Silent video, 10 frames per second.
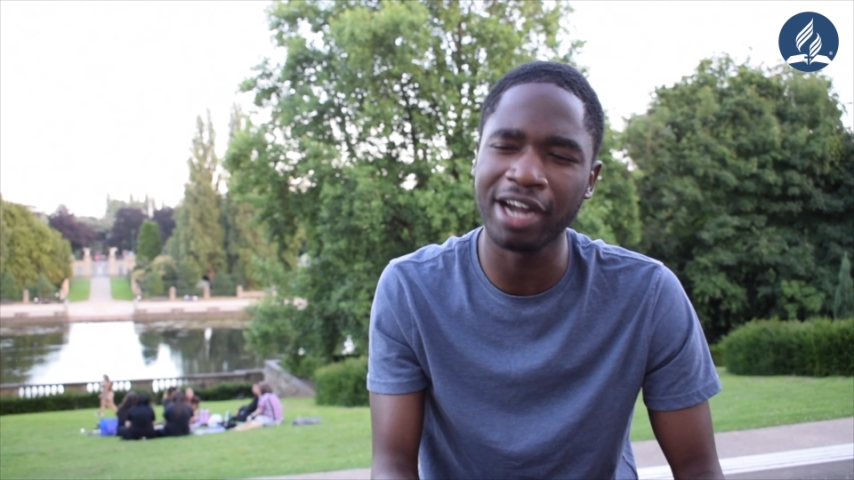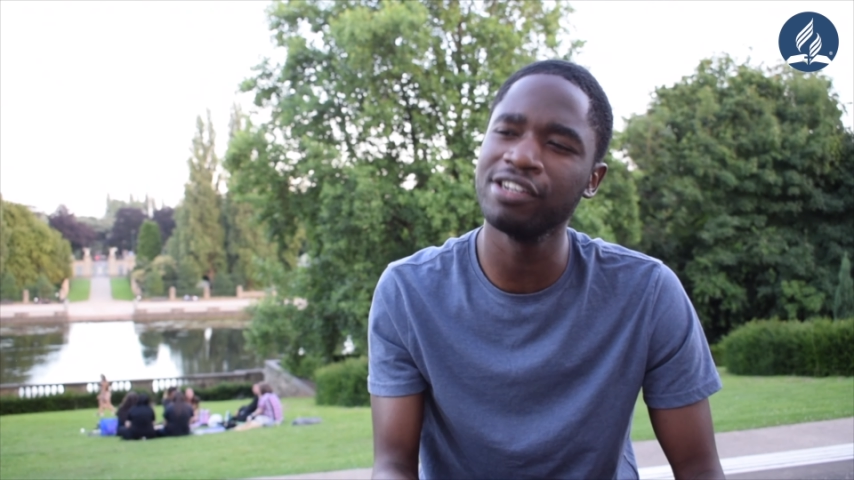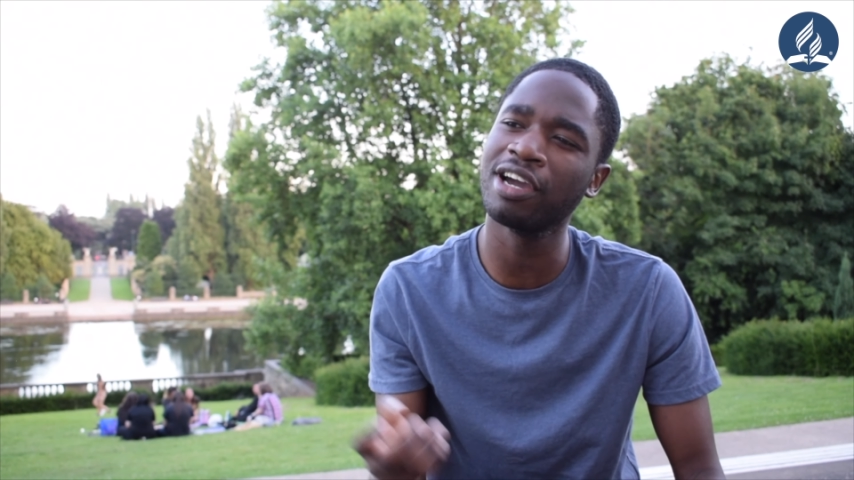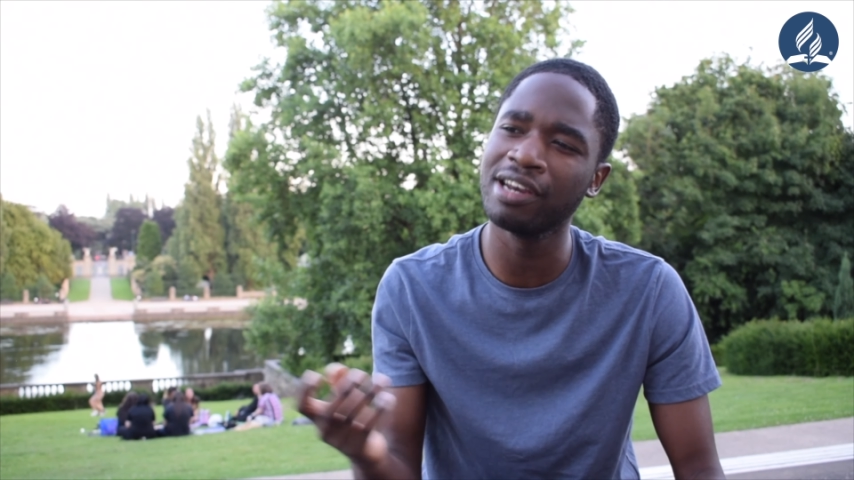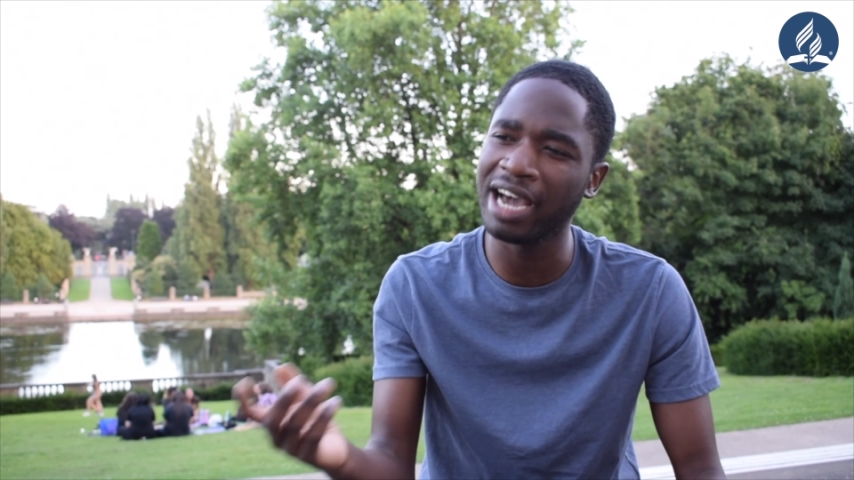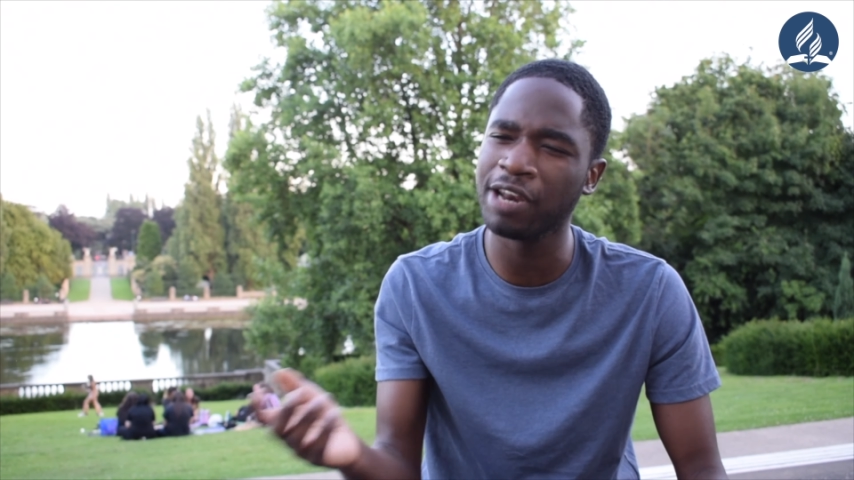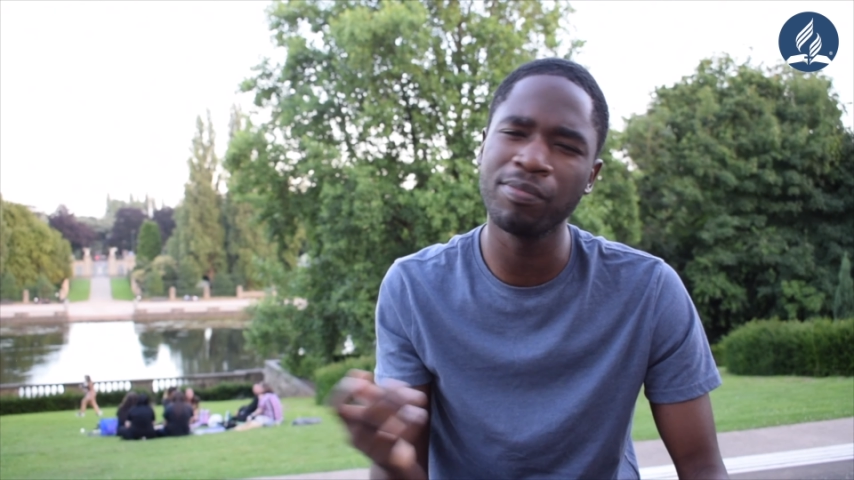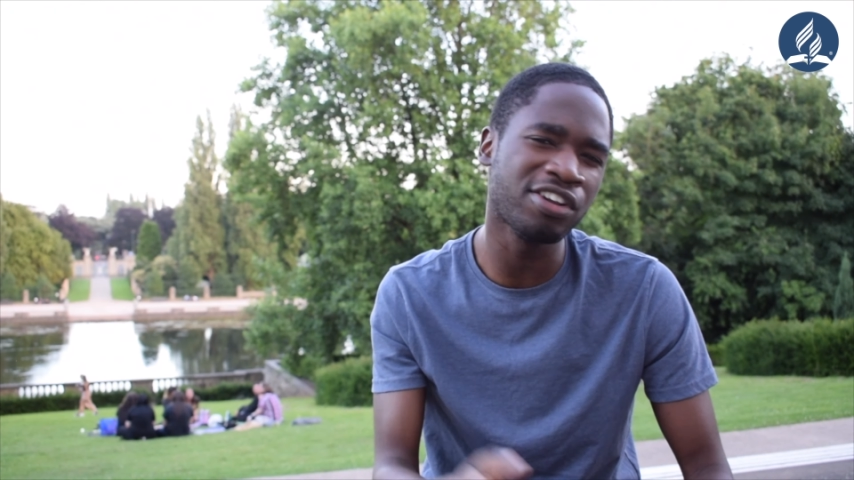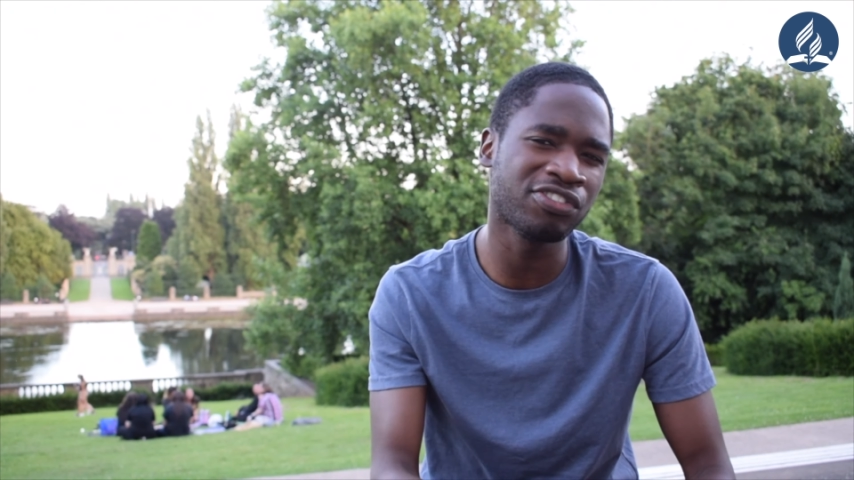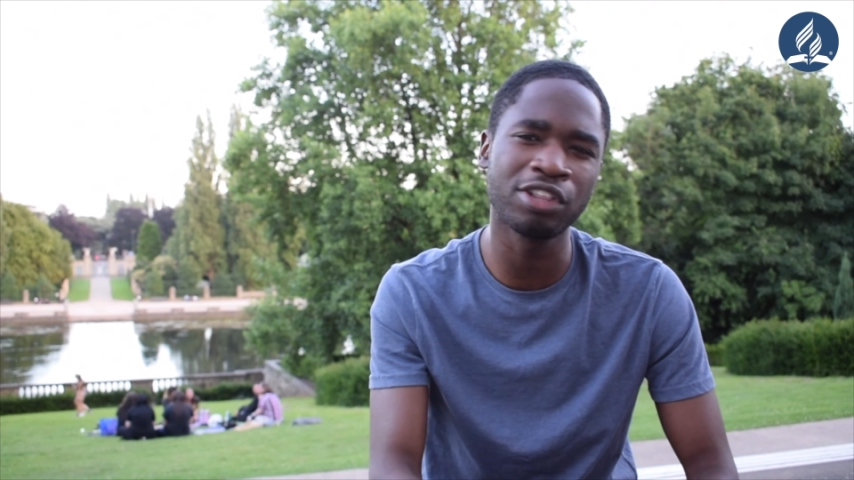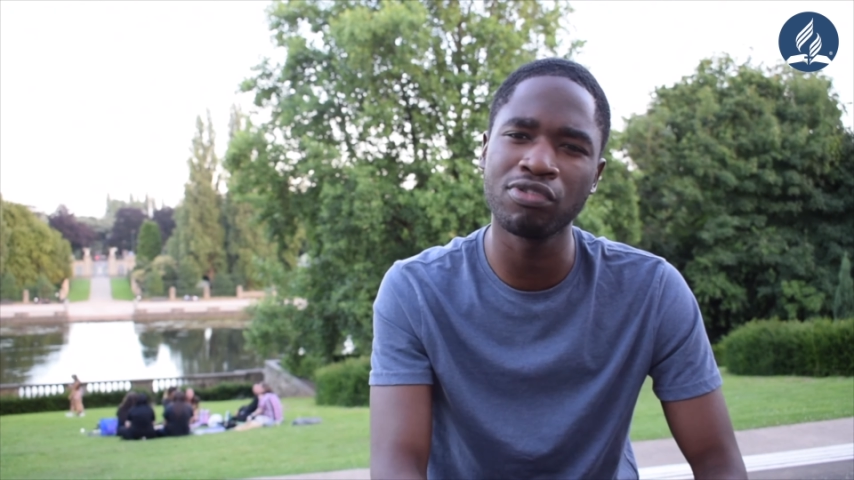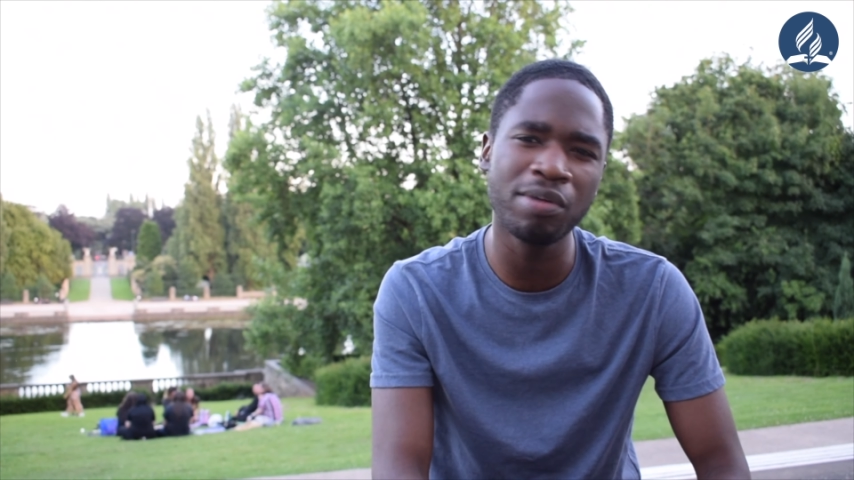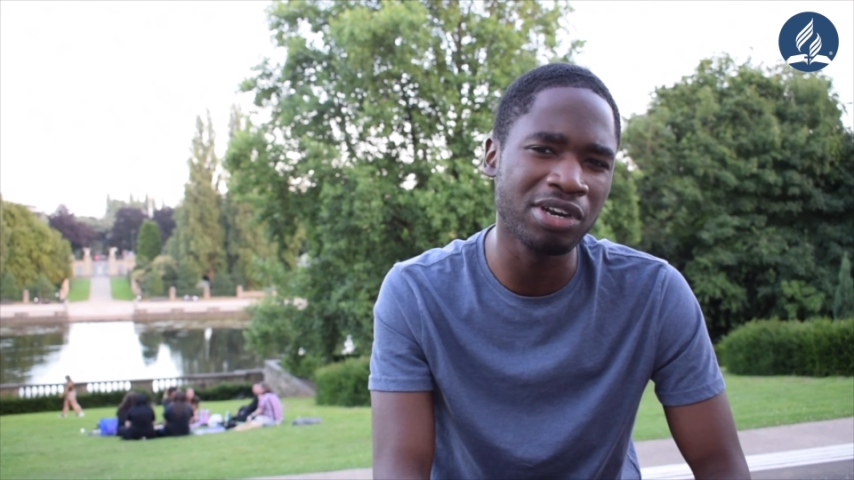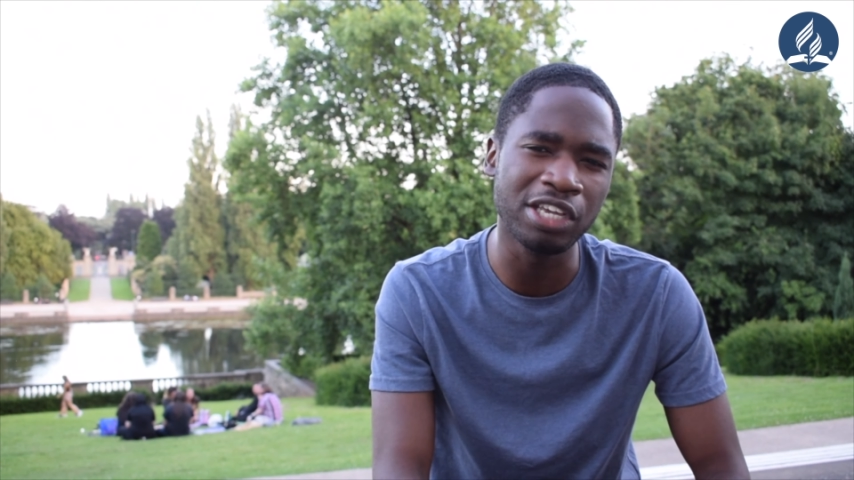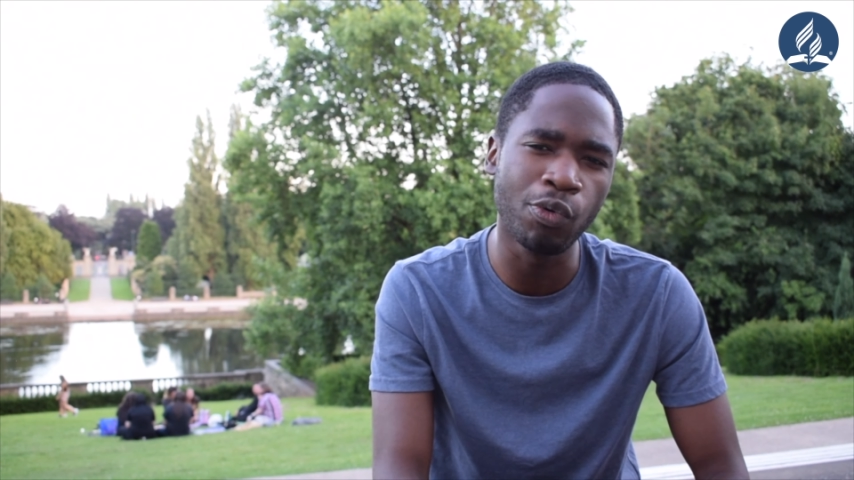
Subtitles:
you're going to administer the remedy.